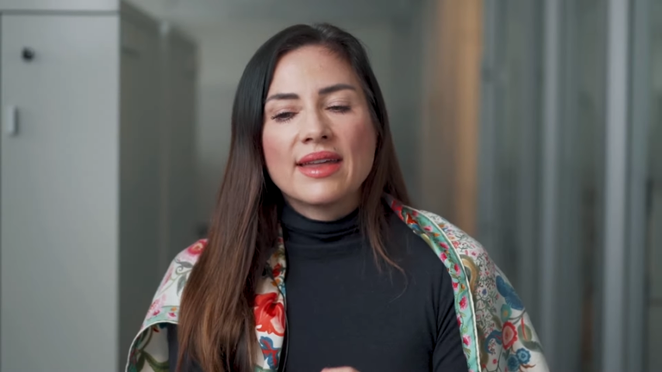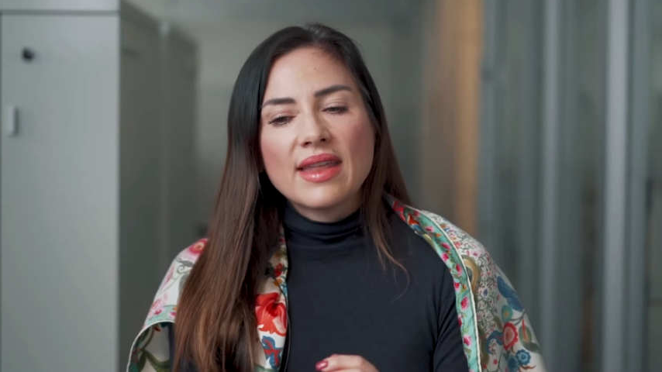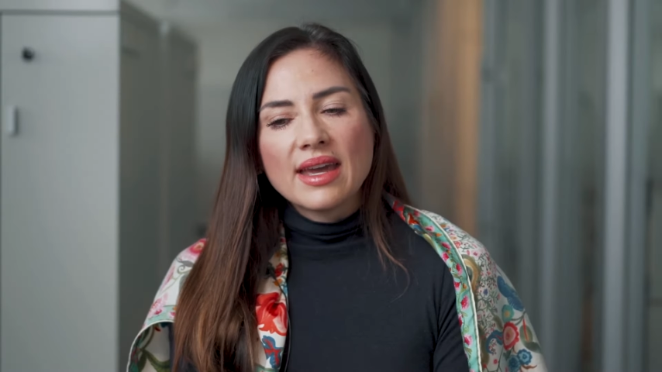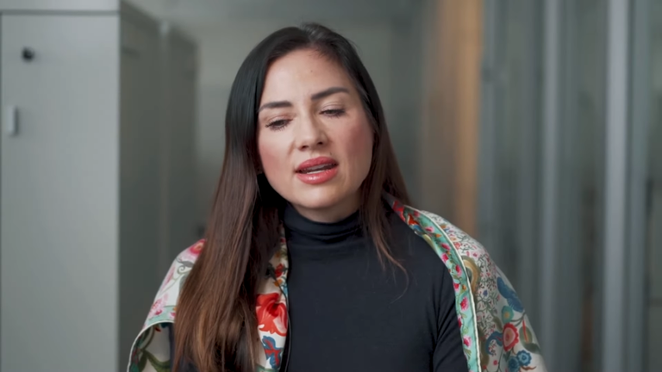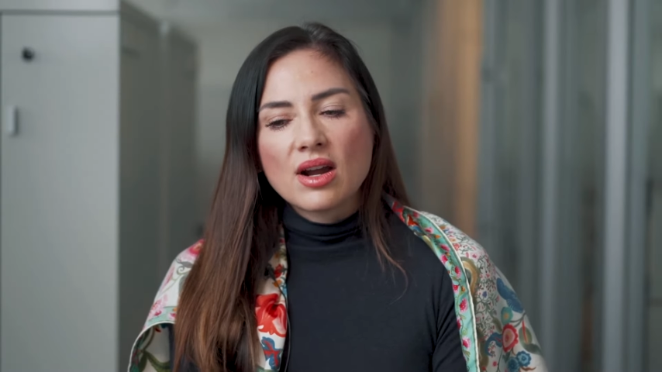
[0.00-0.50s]
And
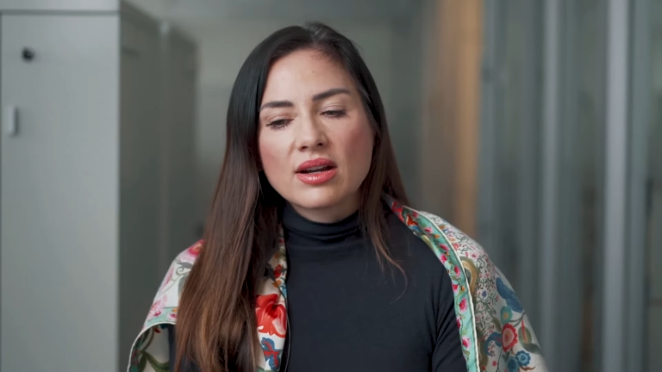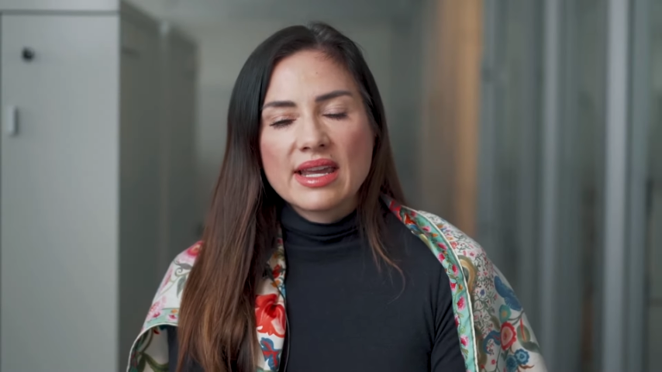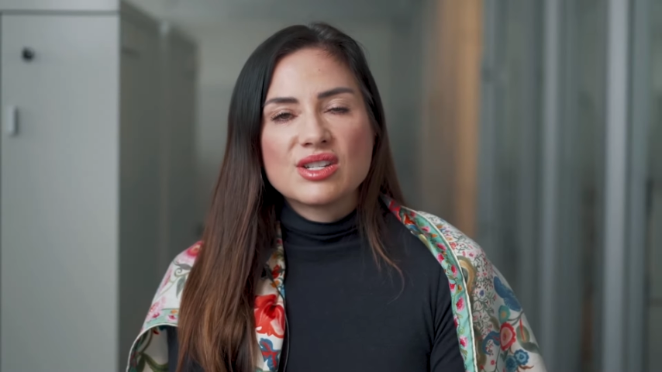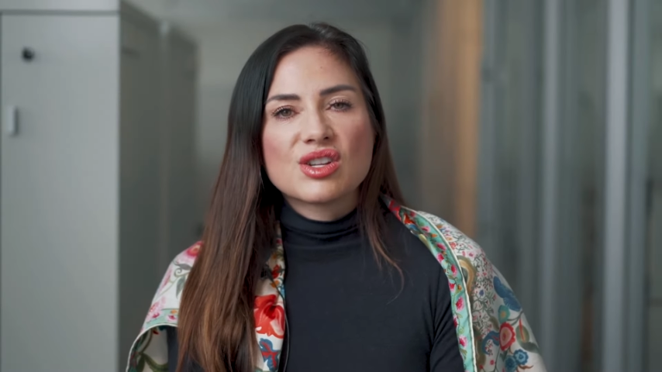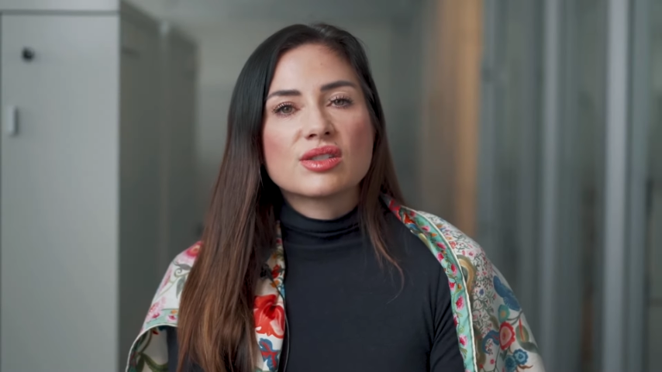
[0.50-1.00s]
then our
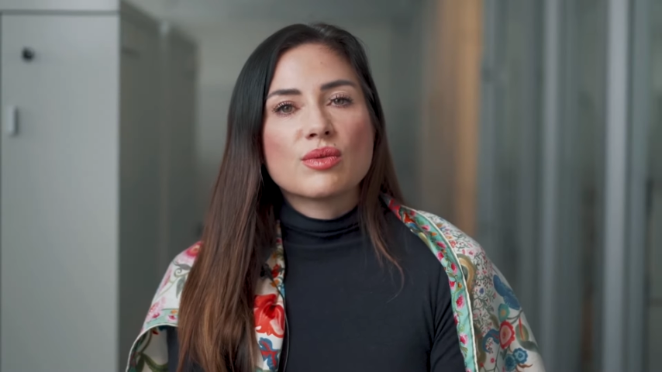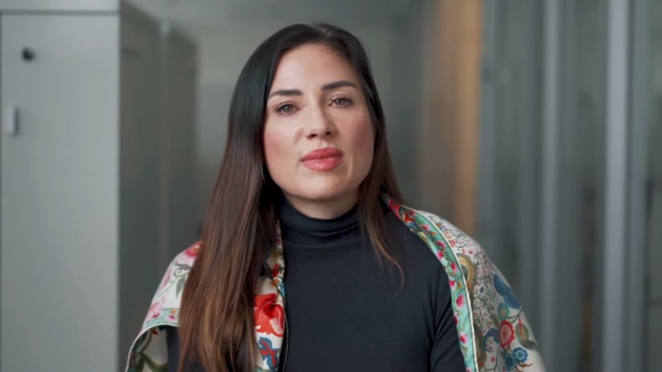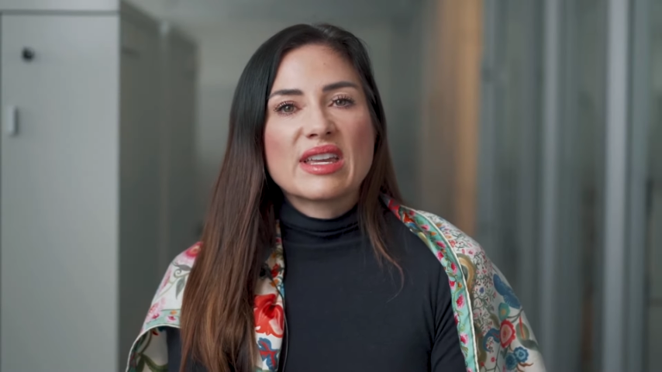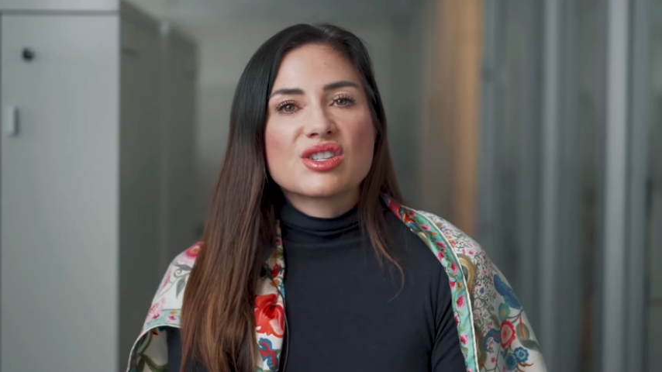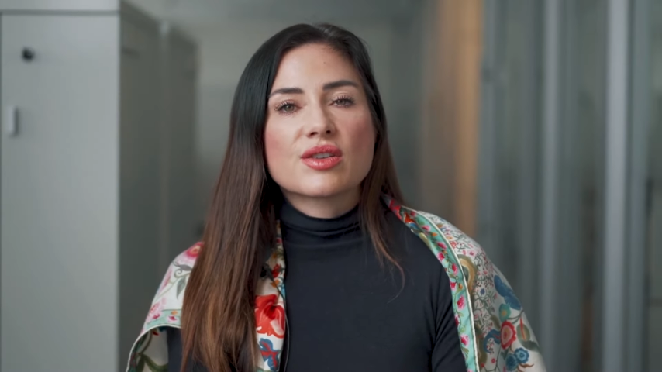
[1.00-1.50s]
agents will
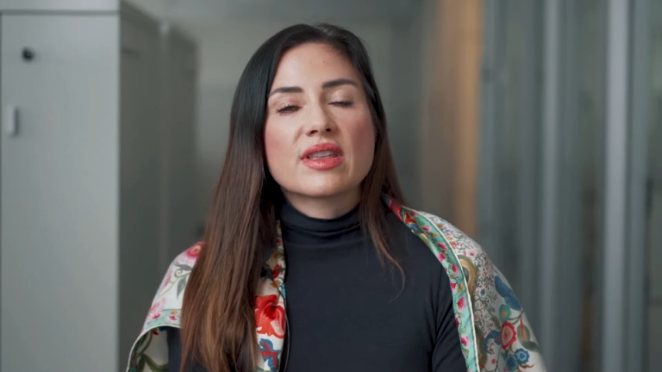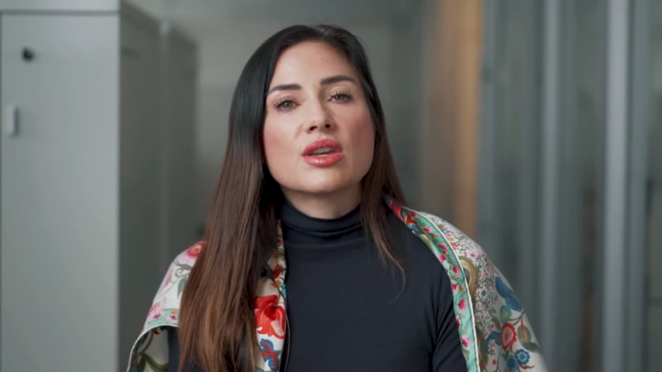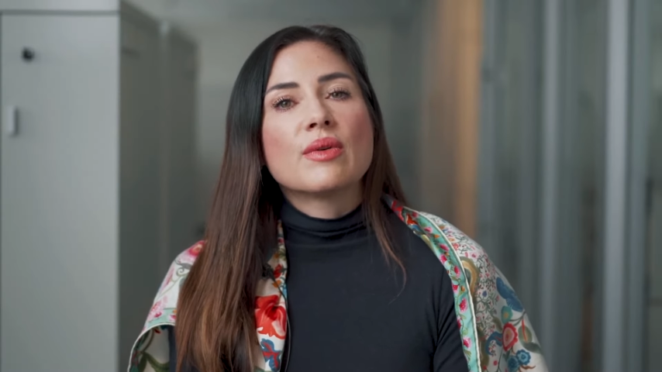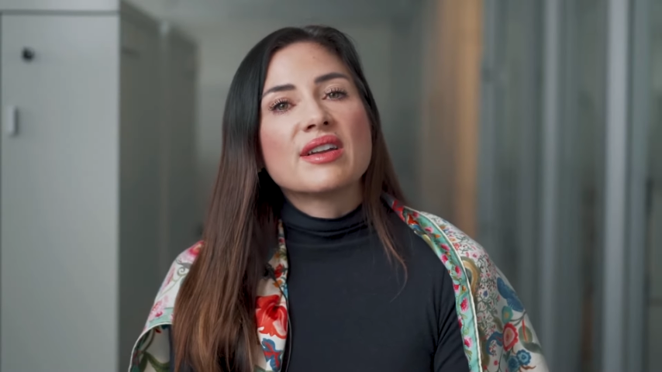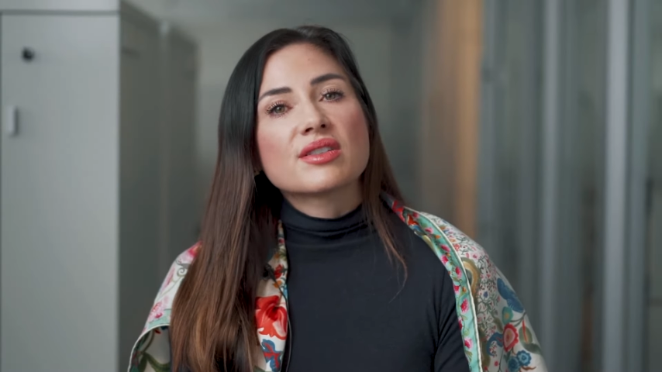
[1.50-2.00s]
make sure that
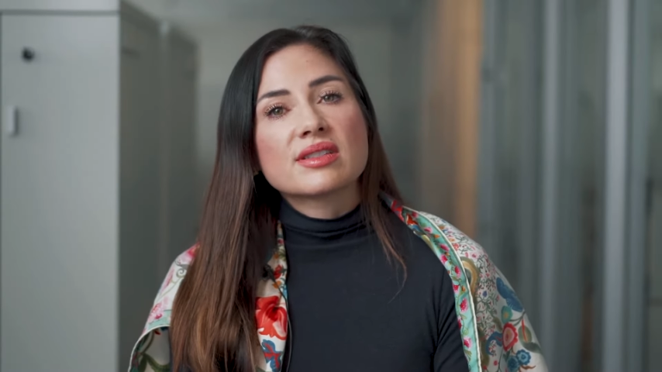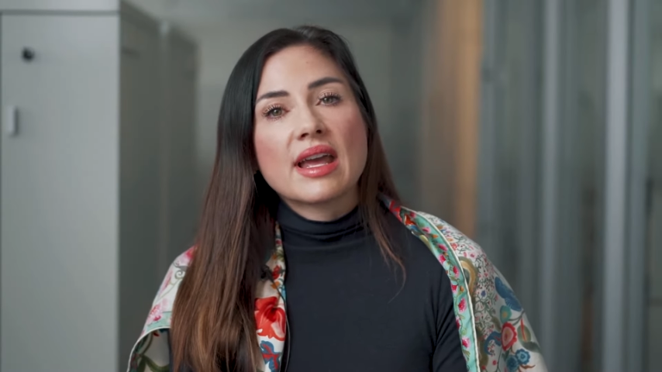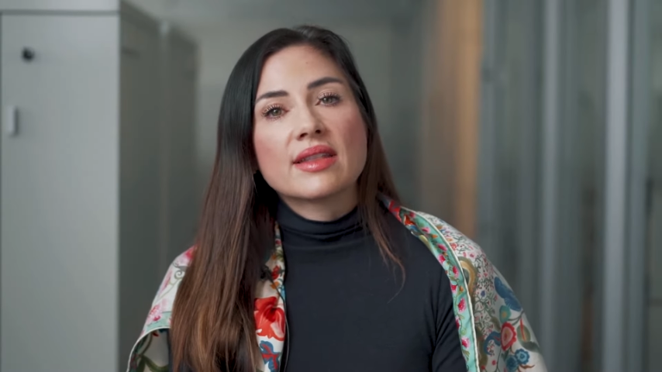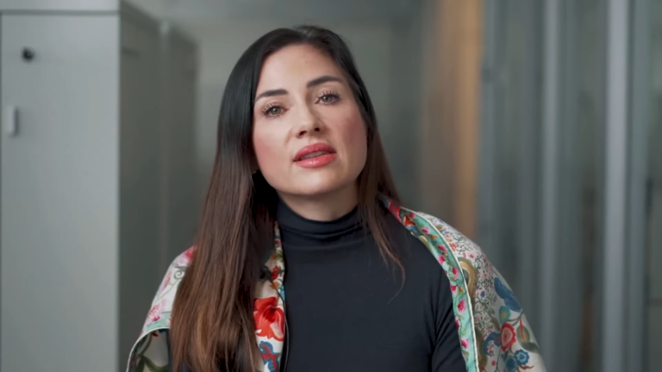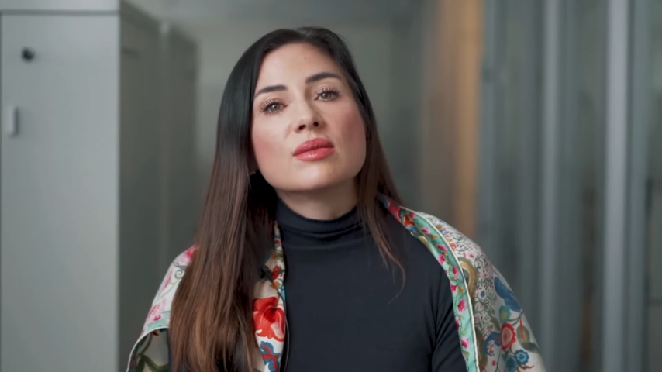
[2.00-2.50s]
you understand the